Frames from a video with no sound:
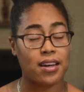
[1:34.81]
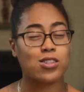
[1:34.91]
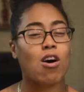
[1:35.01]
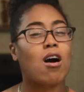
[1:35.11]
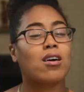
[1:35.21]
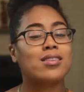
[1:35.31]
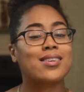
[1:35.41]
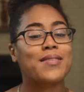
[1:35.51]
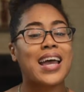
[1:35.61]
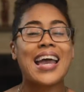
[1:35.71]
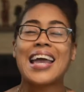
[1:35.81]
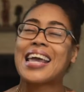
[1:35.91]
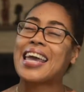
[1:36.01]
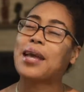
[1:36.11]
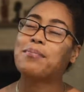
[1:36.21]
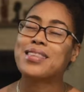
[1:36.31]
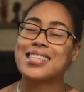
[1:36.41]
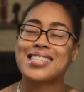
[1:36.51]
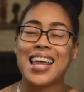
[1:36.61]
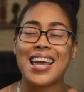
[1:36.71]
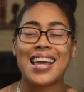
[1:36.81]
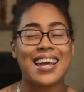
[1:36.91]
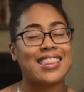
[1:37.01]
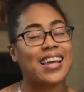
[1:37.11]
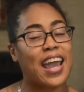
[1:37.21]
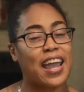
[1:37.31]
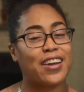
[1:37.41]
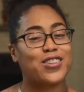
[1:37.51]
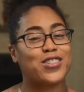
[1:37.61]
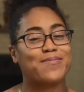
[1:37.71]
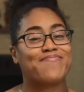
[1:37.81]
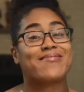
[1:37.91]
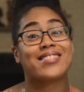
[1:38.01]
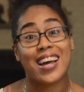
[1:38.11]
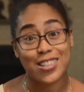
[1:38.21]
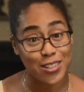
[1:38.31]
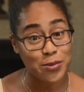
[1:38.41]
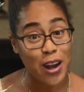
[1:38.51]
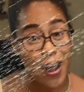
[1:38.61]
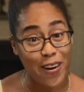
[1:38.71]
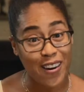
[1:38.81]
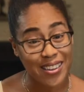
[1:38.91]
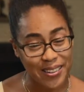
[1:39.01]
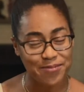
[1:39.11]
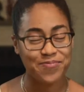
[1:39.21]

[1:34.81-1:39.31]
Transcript: It's called keep the snake in the cage. That's just what I call it.